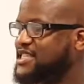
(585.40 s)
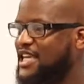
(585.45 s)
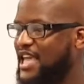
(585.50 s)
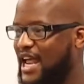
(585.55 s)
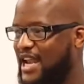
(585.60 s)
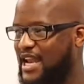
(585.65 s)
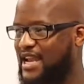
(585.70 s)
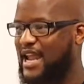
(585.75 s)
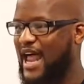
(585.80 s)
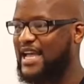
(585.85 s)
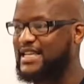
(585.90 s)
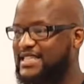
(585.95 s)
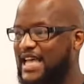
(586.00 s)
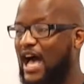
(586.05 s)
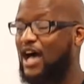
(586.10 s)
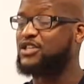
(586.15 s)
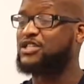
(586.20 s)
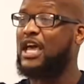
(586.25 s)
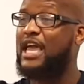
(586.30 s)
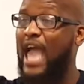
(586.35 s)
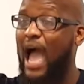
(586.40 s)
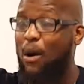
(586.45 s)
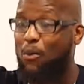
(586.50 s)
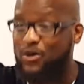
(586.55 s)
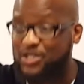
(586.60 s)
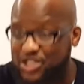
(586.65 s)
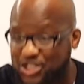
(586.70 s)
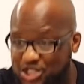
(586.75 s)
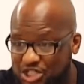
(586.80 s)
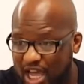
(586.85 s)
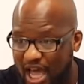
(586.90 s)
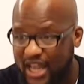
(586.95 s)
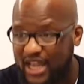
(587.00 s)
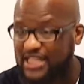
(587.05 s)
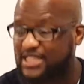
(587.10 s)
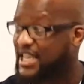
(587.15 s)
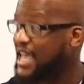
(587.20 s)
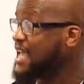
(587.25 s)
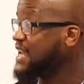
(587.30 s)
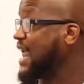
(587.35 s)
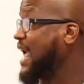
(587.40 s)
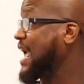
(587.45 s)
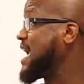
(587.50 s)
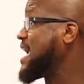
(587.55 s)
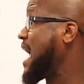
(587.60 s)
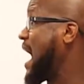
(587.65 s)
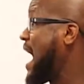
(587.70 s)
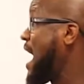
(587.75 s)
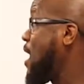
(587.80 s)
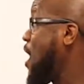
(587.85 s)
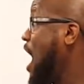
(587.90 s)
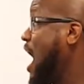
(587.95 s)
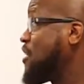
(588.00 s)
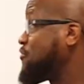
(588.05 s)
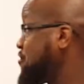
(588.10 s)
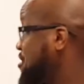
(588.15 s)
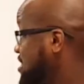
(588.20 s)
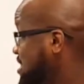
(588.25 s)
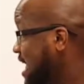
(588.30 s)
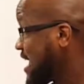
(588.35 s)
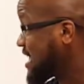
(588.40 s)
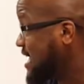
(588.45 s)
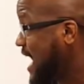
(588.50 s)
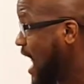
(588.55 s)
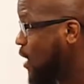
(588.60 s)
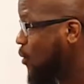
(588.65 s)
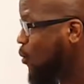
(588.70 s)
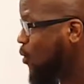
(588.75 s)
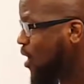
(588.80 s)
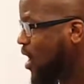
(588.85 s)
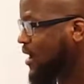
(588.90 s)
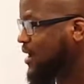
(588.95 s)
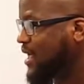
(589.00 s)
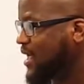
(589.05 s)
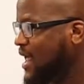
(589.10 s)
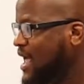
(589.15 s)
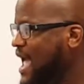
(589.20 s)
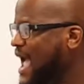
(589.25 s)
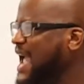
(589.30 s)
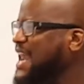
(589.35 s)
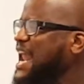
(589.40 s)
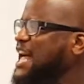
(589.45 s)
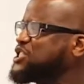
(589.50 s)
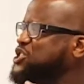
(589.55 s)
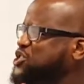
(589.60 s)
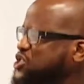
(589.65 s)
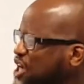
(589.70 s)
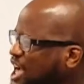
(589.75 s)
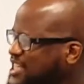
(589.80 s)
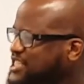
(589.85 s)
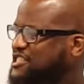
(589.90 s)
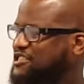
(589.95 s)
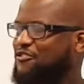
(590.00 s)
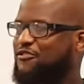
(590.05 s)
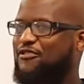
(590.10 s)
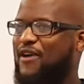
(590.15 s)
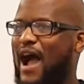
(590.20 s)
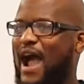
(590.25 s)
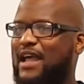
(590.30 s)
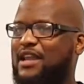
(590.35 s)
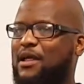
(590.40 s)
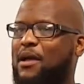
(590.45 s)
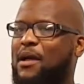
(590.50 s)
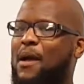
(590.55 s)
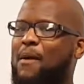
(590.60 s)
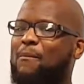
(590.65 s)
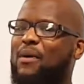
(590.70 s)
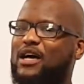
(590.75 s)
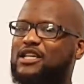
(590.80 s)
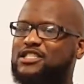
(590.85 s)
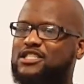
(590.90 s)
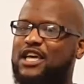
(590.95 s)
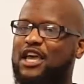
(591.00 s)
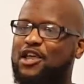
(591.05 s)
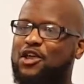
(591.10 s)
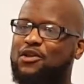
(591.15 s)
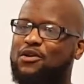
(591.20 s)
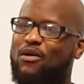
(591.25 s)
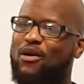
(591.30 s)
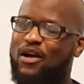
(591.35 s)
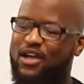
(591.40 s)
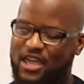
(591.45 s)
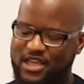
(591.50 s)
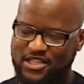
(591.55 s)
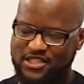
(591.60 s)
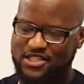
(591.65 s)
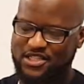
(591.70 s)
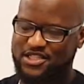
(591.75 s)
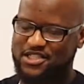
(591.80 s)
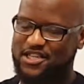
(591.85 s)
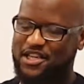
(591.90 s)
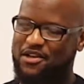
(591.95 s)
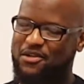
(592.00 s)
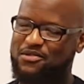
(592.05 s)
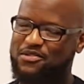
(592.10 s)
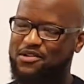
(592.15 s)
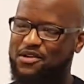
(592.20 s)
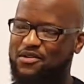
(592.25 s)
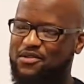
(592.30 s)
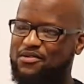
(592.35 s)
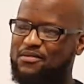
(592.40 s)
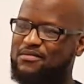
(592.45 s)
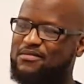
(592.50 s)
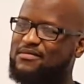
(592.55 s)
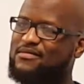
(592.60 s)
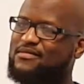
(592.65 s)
he had a nice house. I was jealous that he had everything that I wanted. And I justified it by saying, he just sells dope.